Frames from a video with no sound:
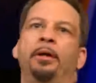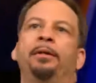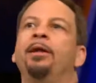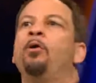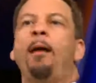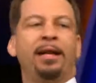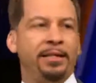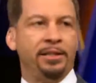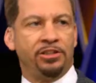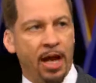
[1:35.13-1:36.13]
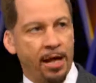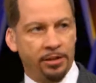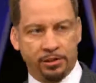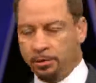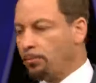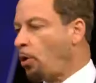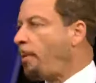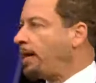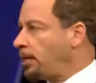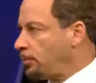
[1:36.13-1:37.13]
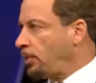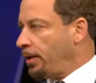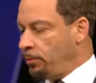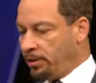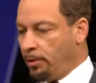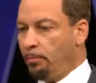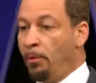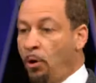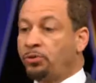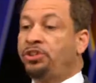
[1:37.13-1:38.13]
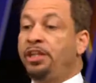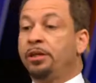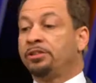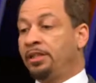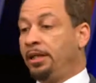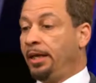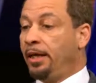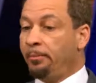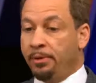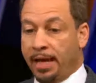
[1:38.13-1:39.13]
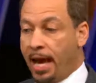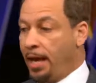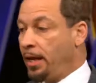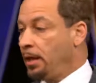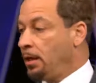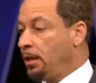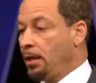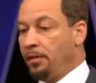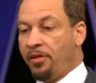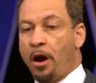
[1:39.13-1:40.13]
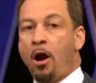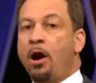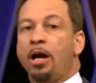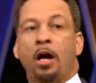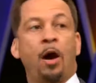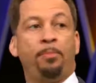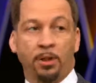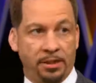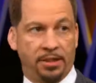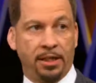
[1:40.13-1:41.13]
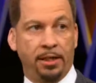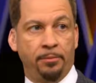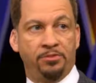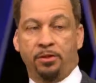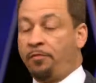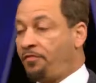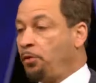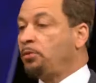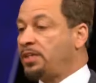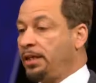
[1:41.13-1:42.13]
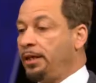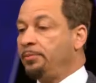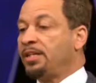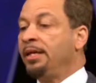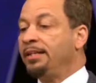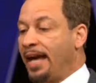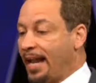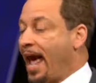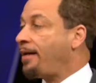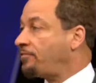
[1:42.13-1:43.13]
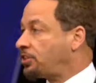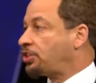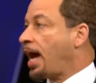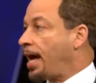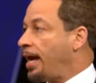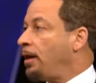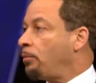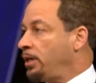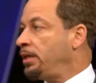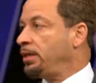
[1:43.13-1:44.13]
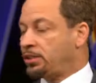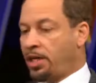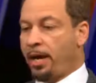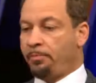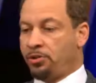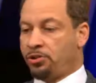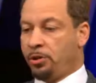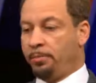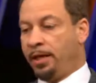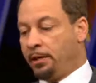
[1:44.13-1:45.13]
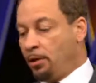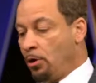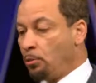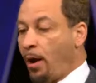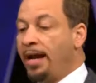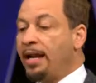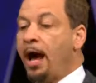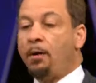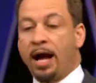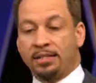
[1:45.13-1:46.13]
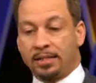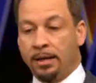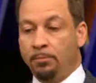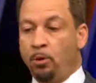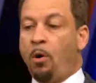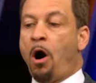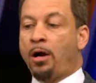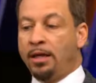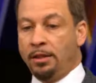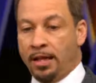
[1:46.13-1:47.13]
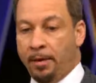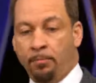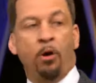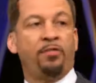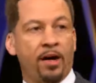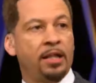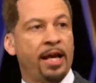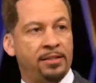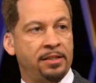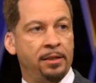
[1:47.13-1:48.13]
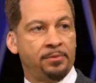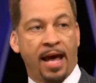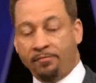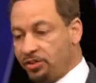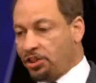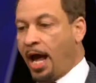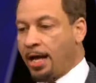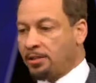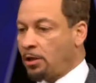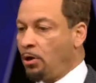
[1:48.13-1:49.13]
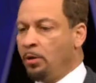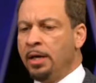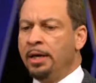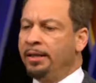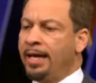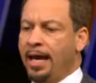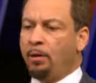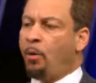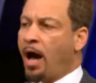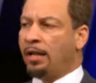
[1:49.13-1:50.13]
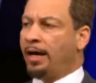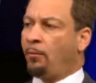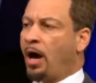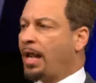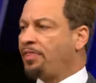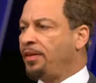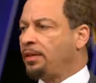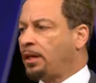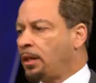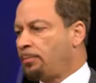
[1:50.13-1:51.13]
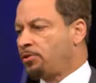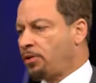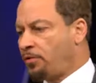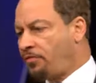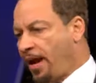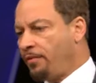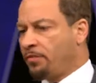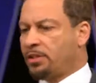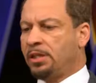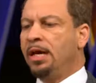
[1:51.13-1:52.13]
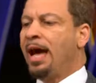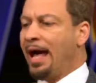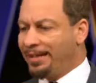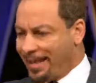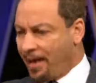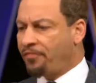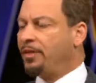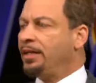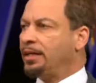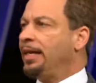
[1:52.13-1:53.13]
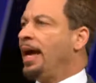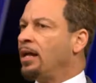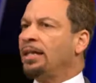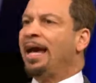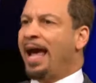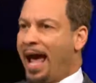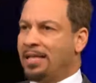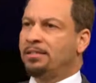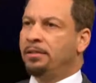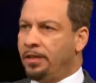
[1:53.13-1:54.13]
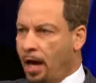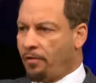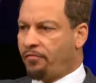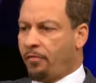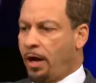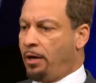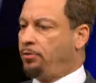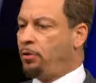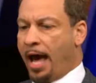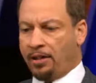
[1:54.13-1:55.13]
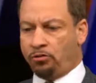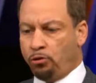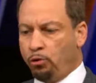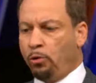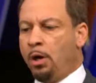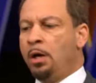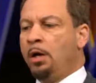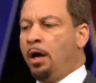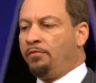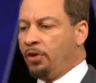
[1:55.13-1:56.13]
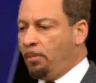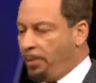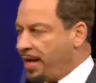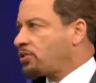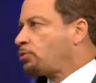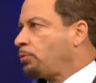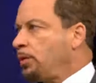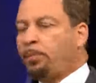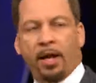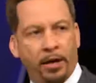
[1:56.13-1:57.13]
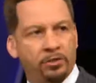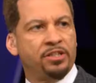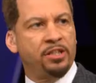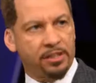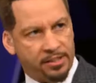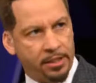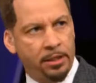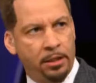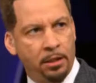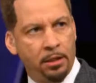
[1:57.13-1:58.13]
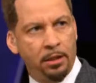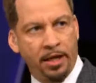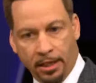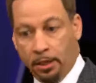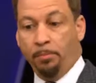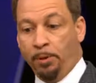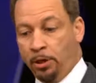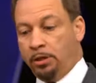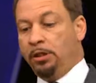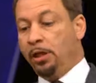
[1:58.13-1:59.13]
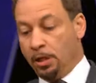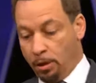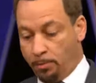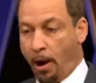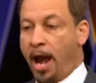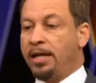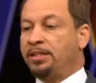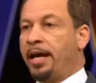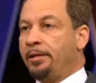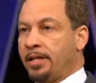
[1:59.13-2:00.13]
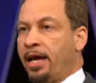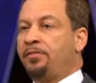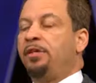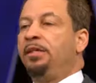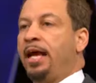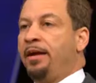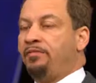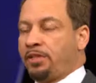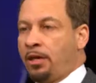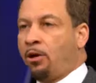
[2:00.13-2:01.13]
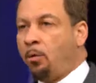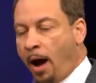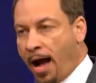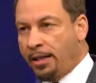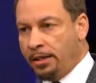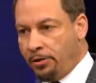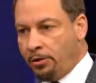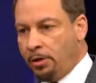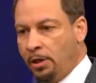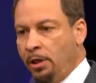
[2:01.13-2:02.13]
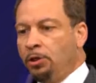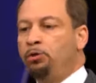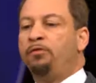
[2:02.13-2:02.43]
nobody can challenge them. Nobody can play with them. Most years in the NBA, there are a couple of teams, a few teams that have a shot at winning a championship. And right now, I'd say Milwaukee and both LA teams have a shot. So, yeah, while I think the Clippers are the favorites, definitely LA has enough. You got two of the best 3 players in the city, in the building, LeBron James, Anthony Davis, and Kawhi Leonard. You've